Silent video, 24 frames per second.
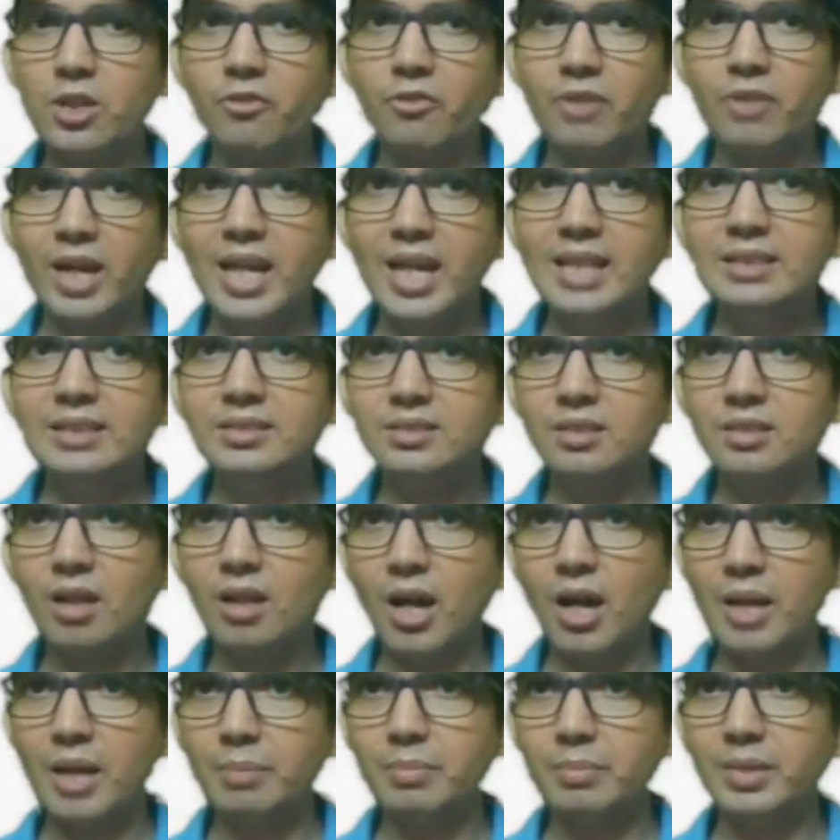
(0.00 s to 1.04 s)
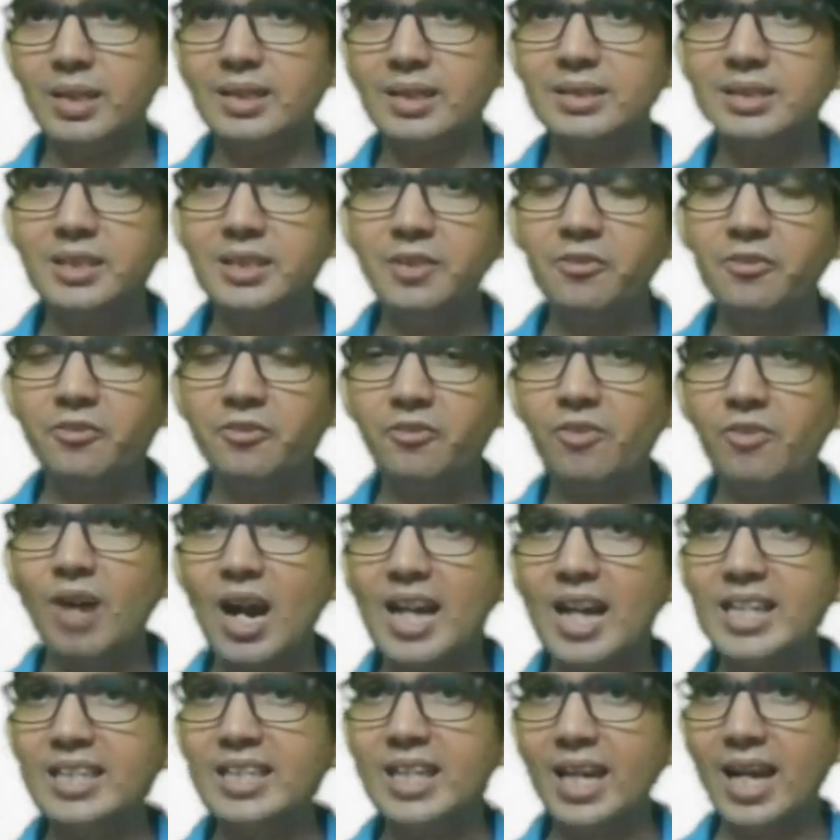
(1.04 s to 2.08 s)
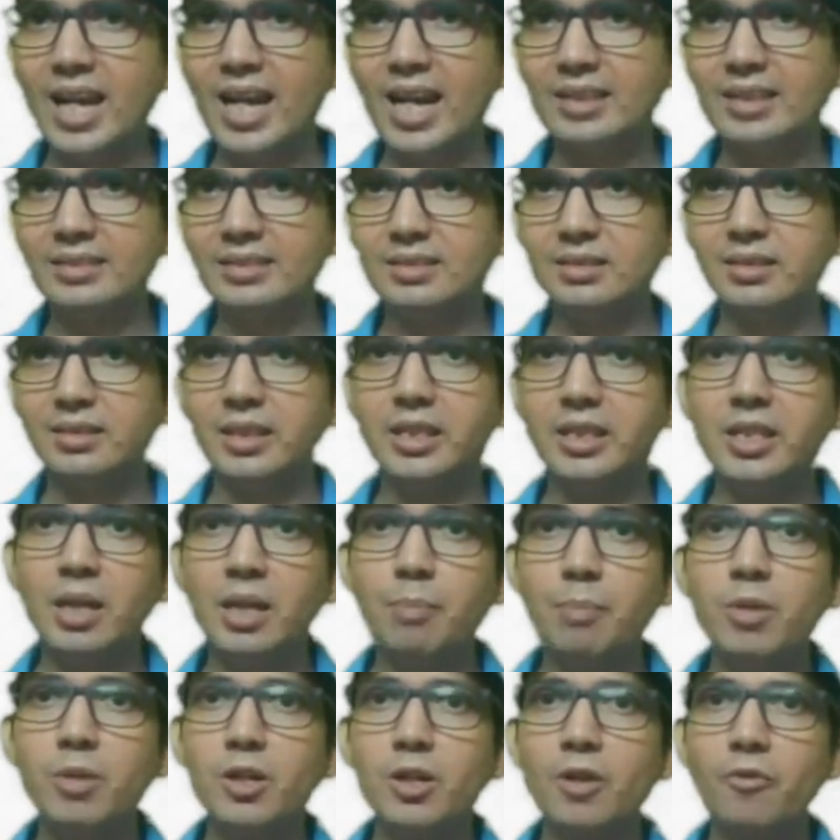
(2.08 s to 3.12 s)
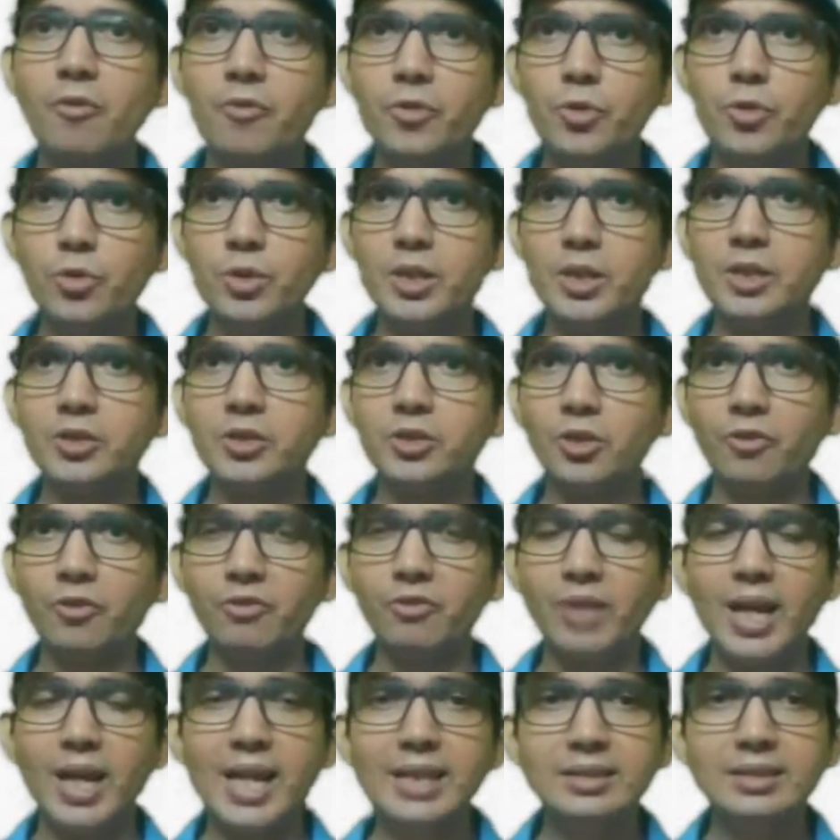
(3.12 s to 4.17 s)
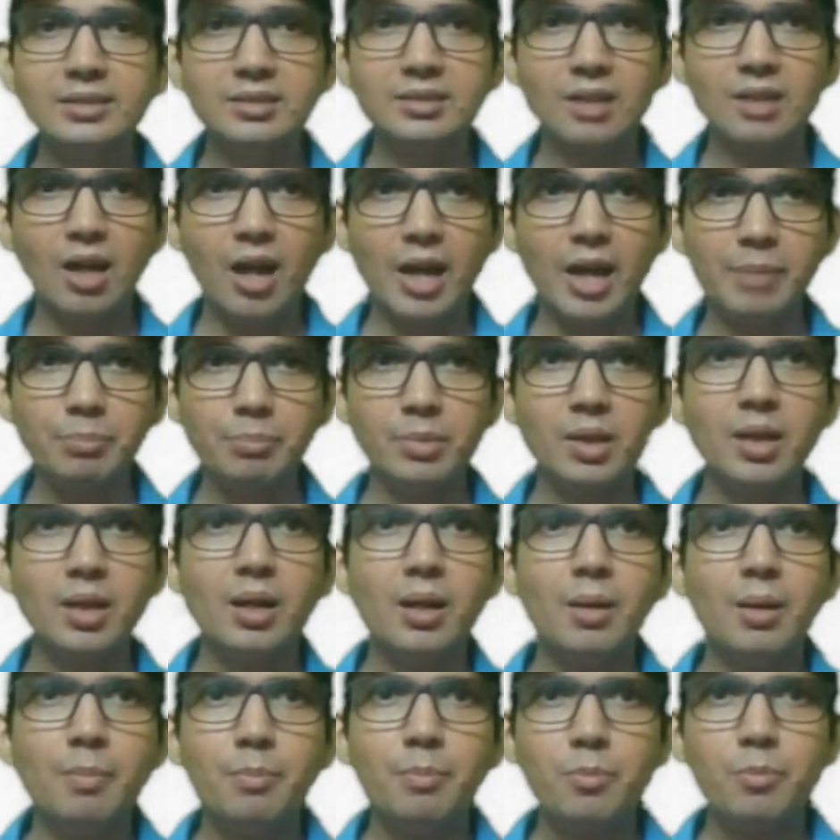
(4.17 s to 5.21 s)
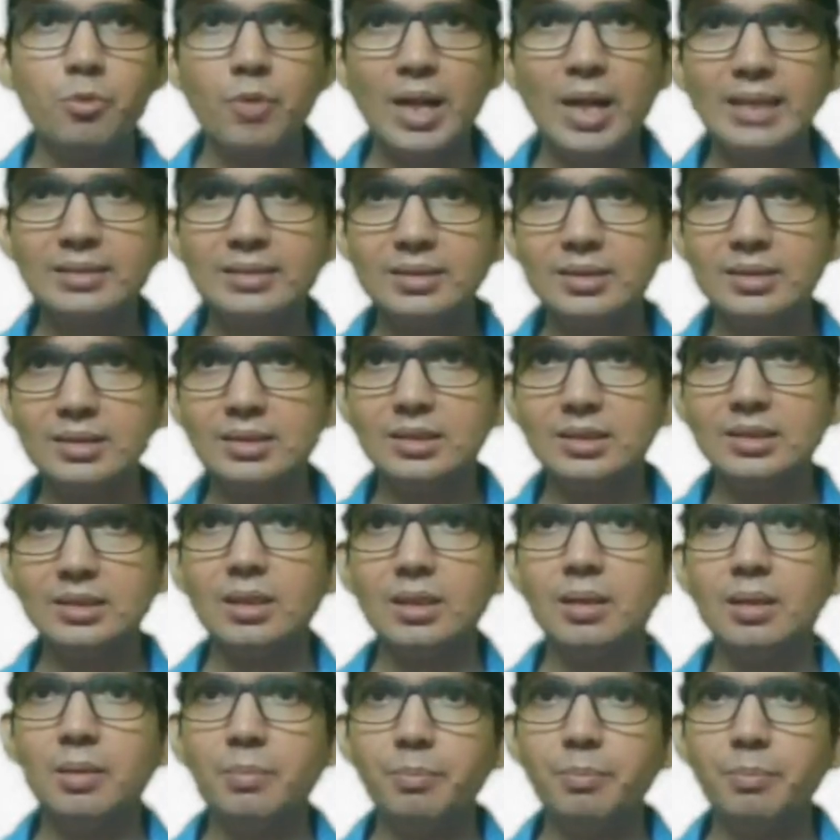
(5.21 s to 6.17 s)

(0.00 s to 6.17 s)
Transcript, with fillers: of enzyme is defined as the number of units of enzyme present